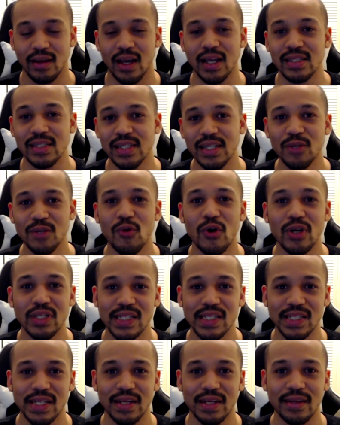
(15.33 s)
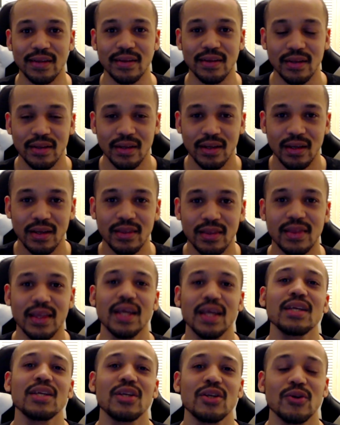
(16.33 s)
I did want to say
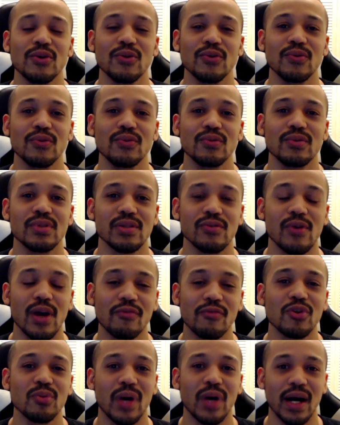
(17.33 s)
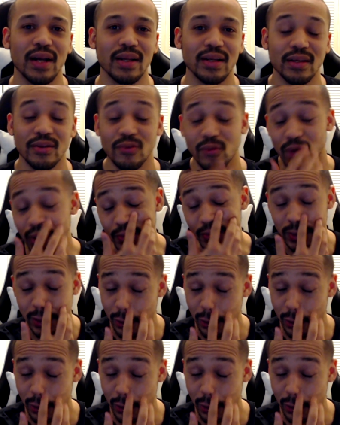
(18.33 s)
thank you to everybody, well,